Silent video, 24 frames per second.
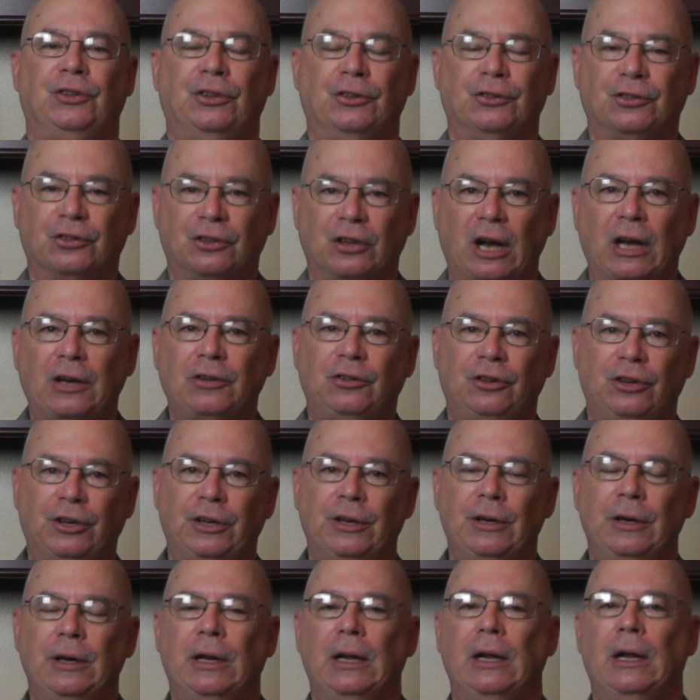
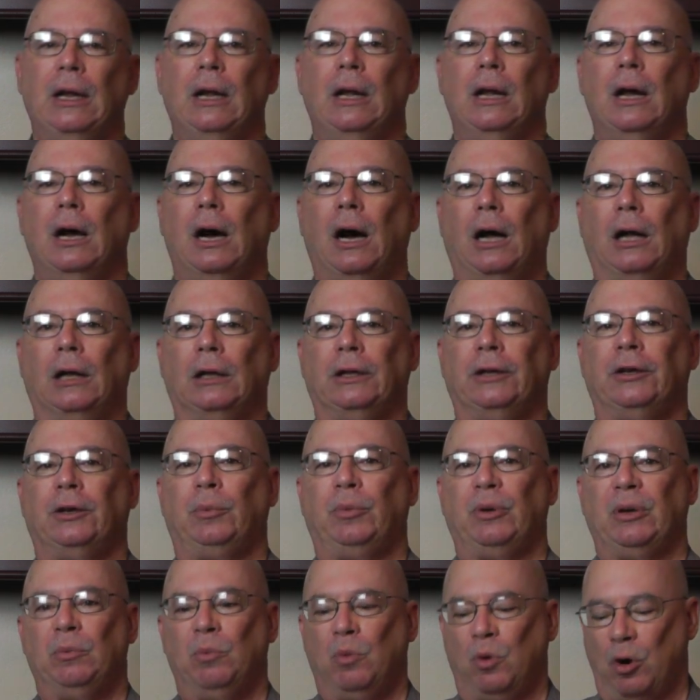discussion a little
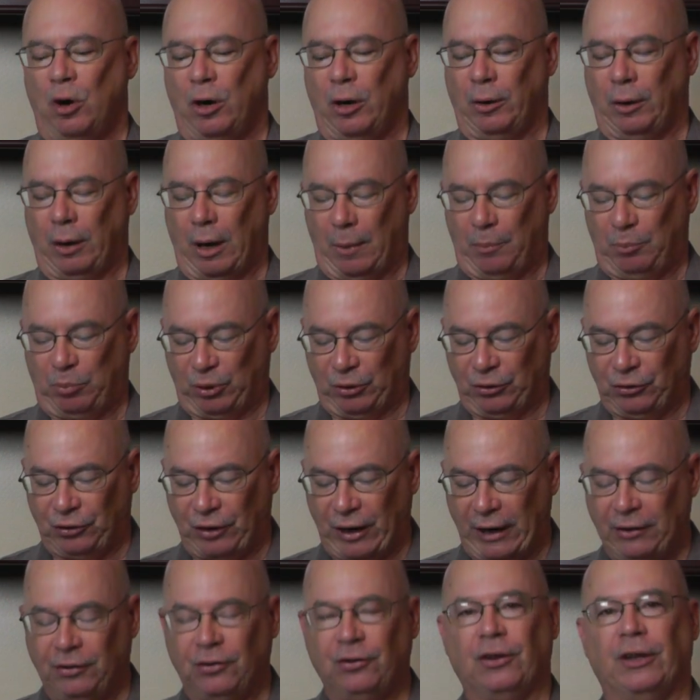bit more uh,
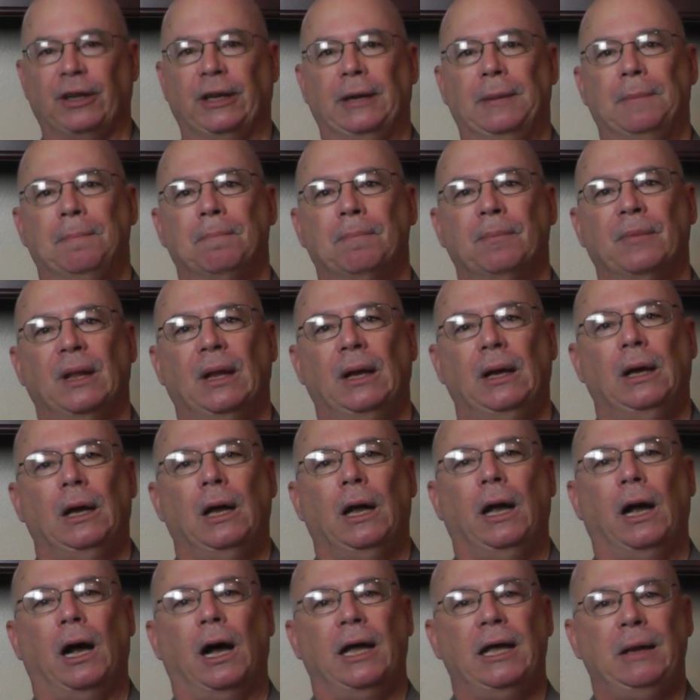precisely
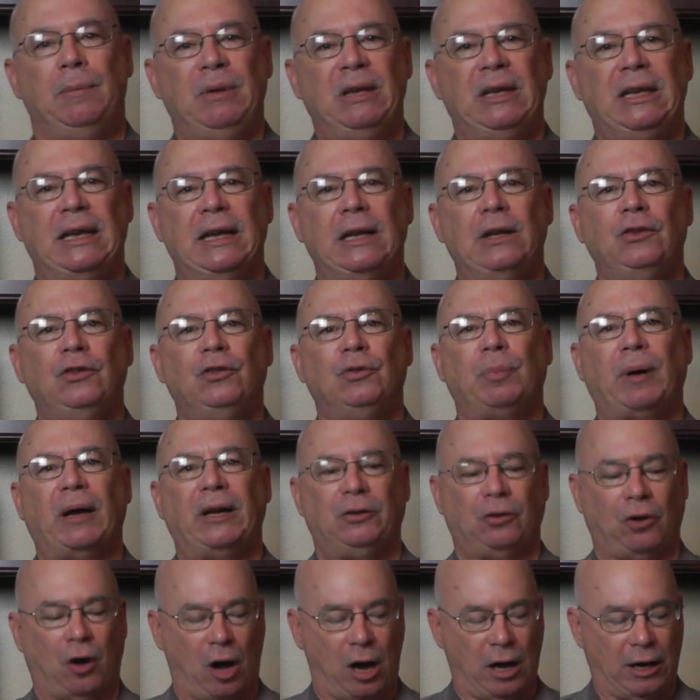uh, he begins by
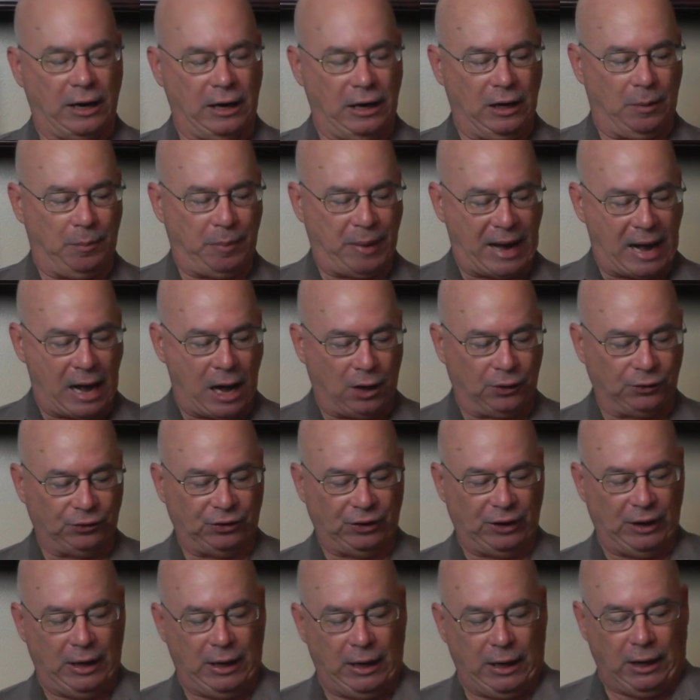talking
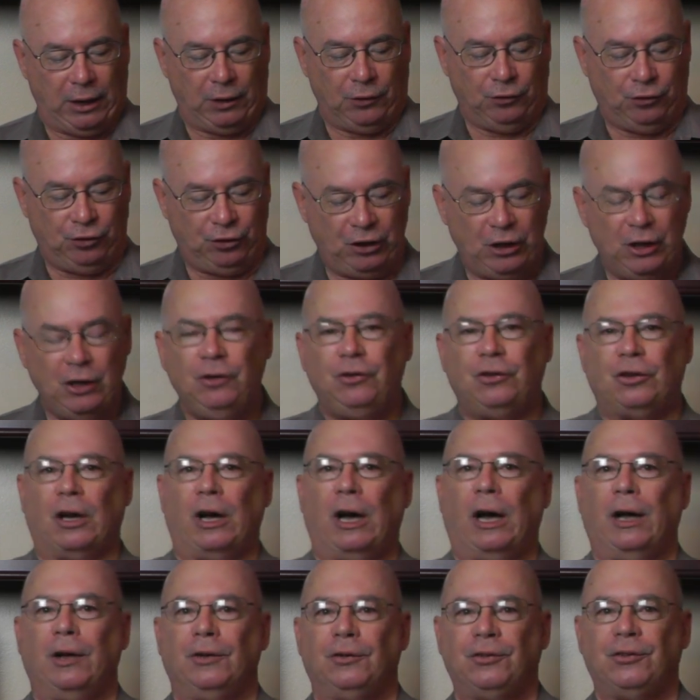about
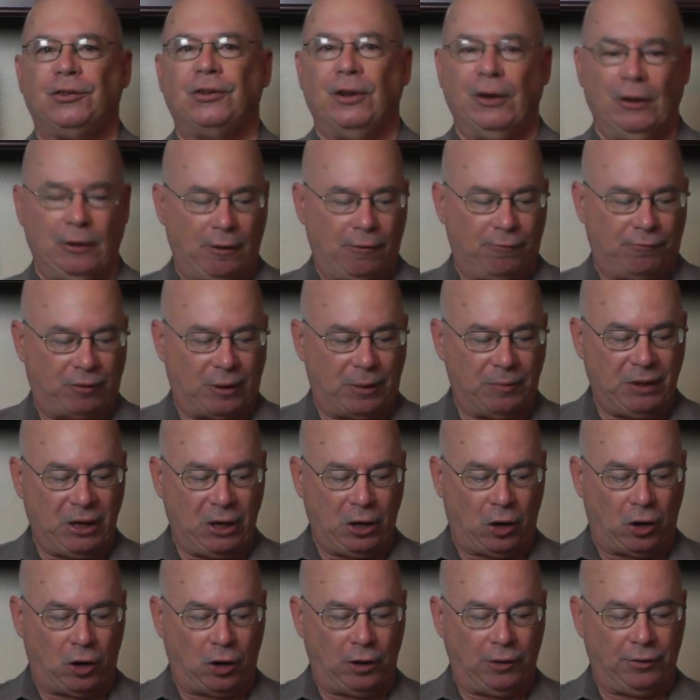Jesus from
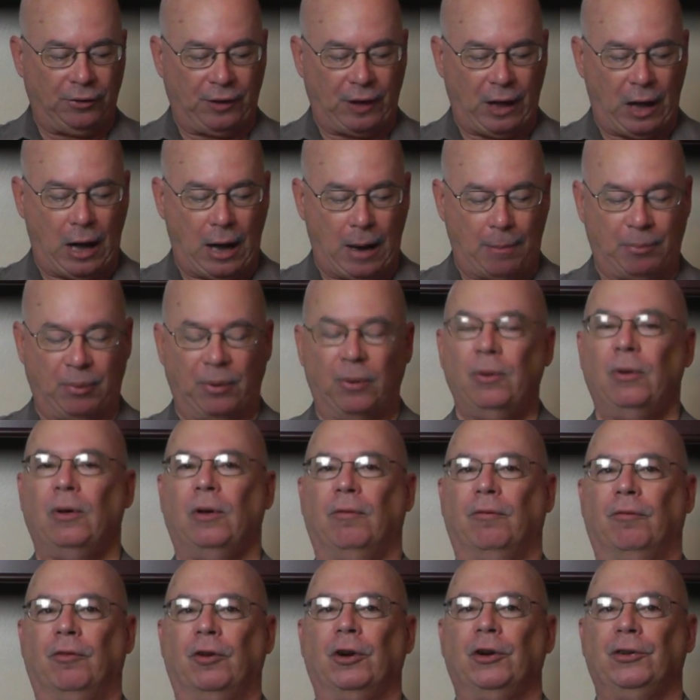the earth up
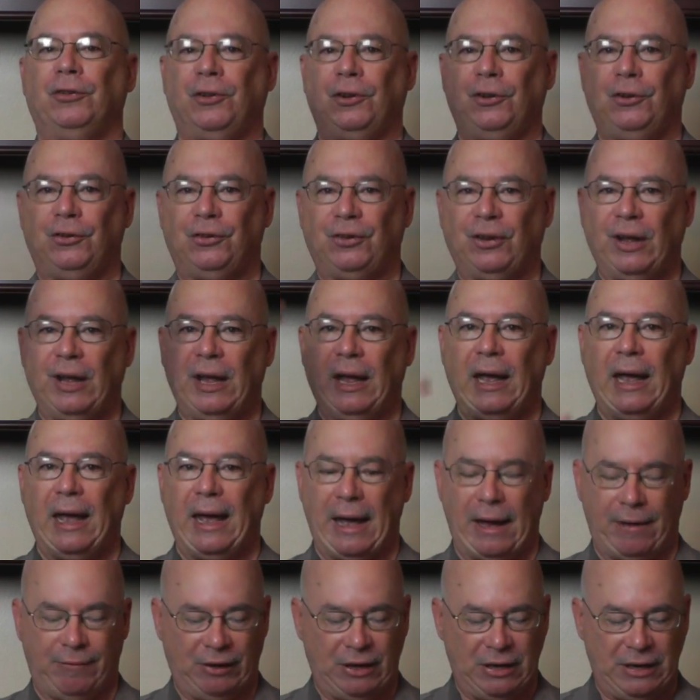versus
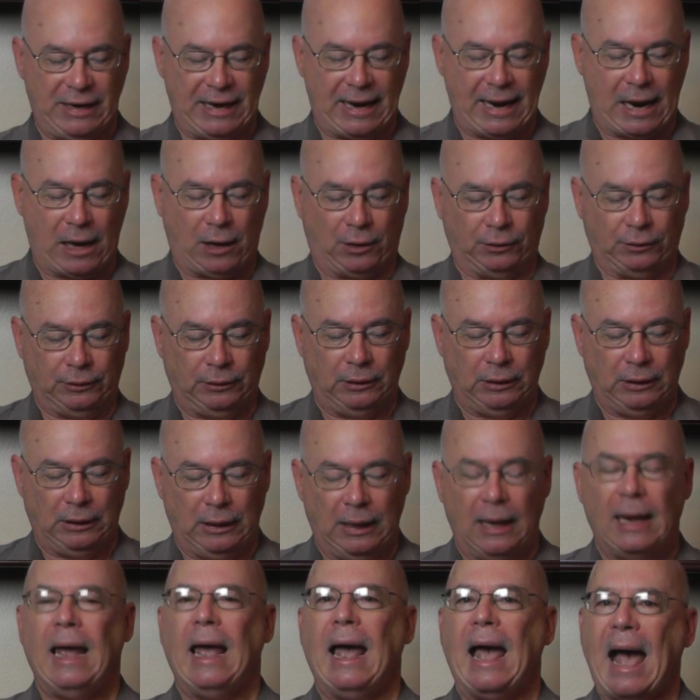heaven down,
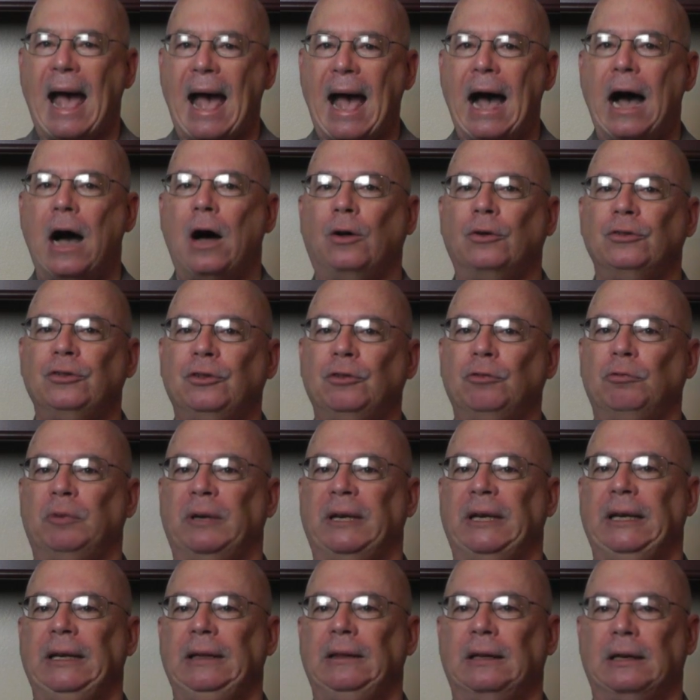how to
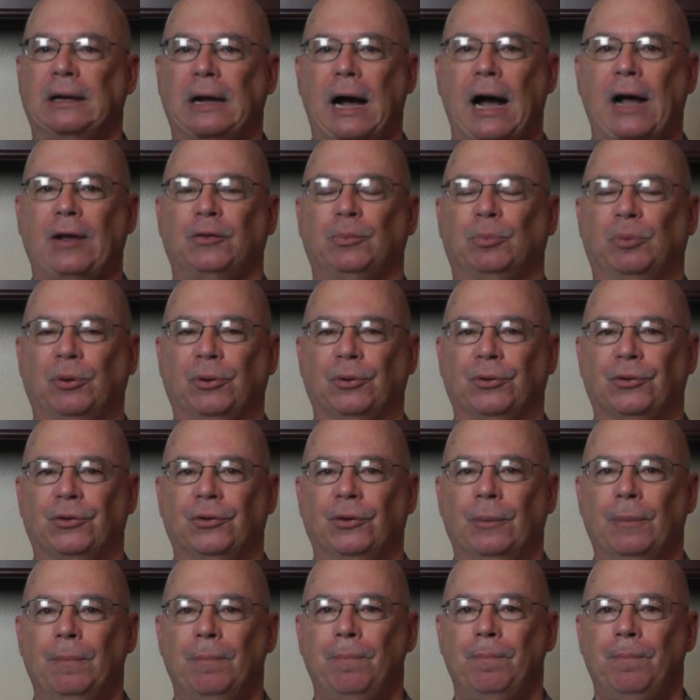read the Gospels.